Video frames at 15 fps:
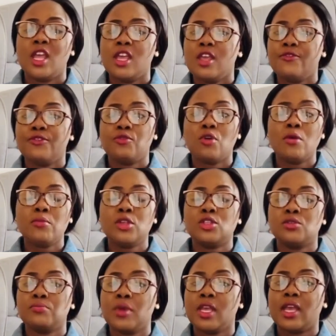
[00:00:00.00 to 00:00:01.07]
If you want me
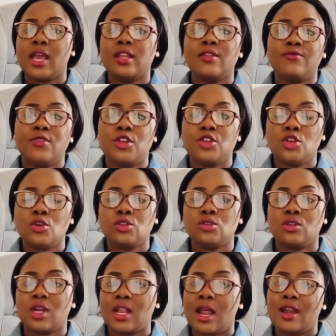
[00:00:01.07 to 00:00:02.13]
to make any video
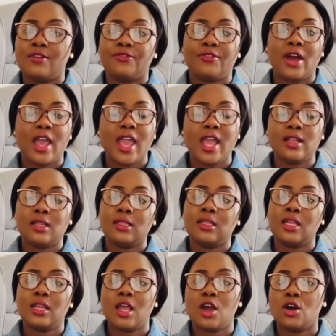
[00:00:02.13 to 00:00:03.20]
to clarify
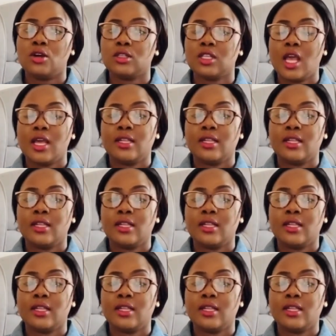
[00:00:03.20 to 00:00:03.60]
anything else